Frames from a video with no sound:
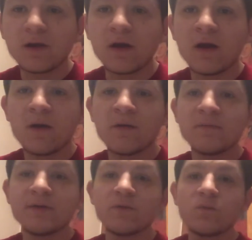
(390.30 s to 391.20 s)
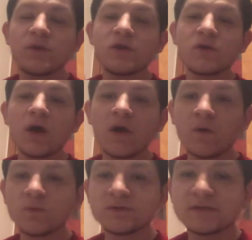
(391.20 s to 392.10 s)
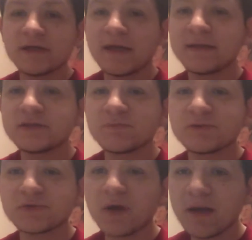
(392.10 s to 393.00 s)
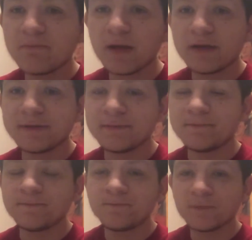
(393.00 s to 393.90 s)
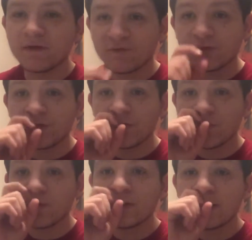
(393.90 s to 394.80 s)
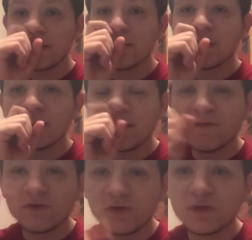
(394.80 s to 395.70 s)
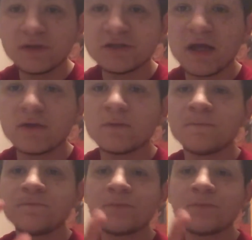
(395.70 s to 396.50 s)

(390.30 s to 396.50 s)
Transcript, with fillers: um, when you go to hit the subscribe button, if you're new, if you're new to the channel,